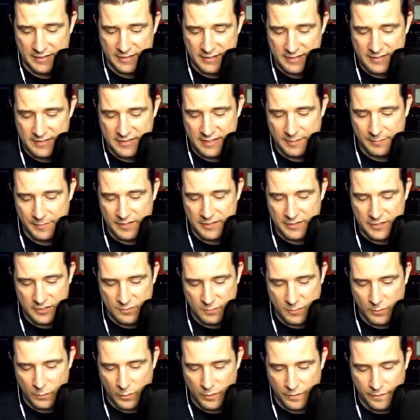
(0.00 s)
This is something just
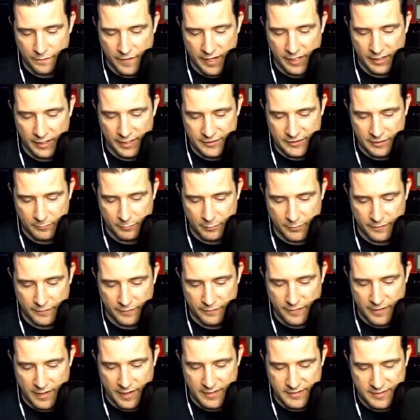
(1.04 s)
when we were finalizing our print
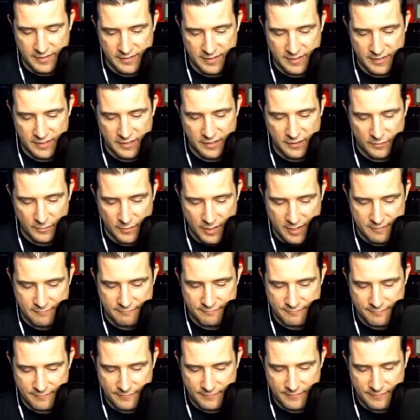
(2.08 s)
files. I said, you know what?